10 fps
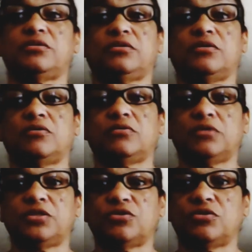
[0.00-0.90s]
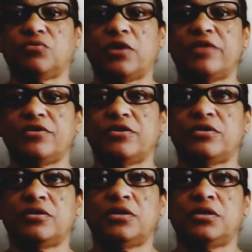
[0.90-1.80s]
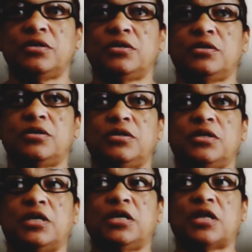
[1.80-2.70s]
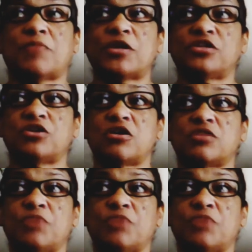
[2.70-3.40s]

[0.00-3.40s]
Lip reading: You know, I enjoyed the weather, and I might have talked